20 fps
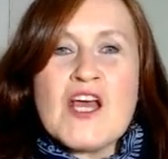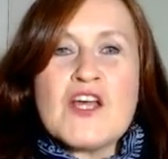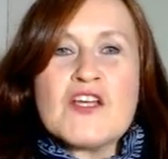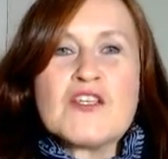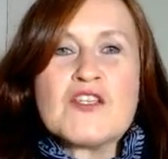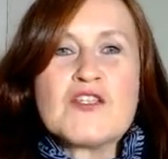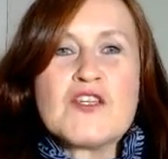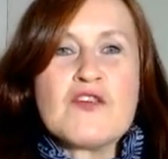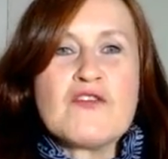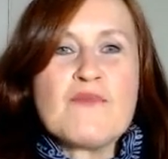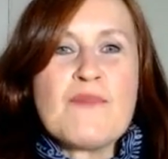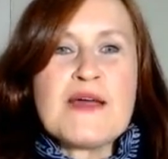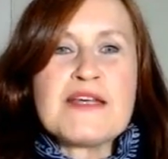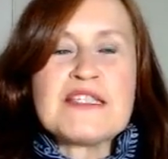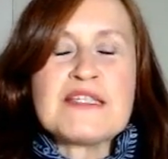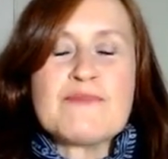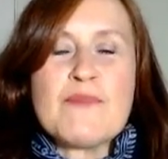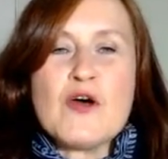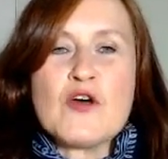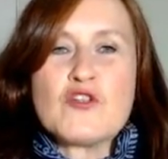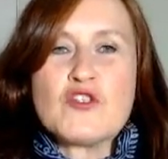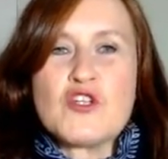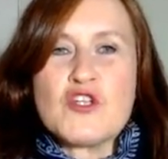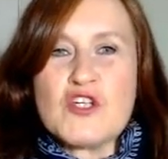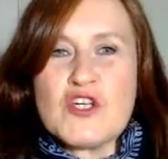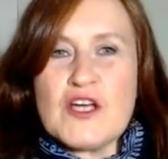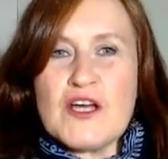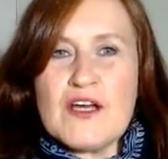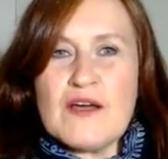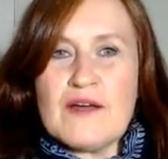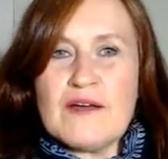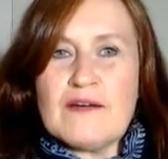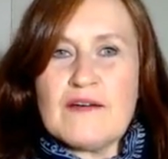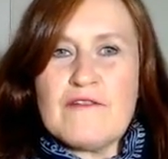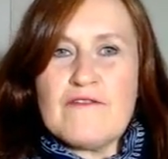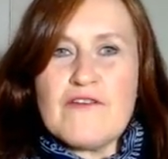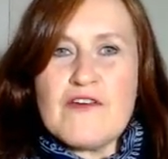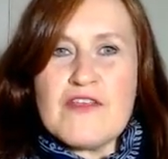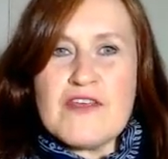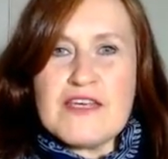So the best posture
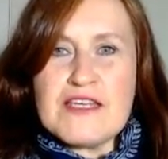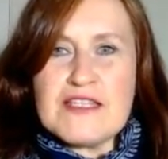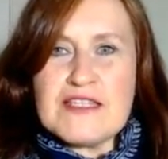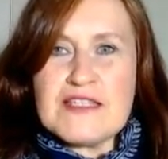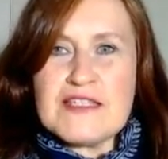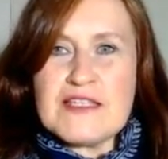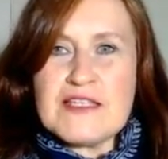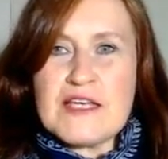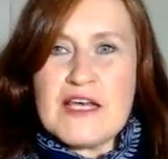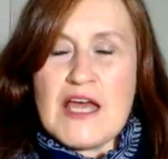for this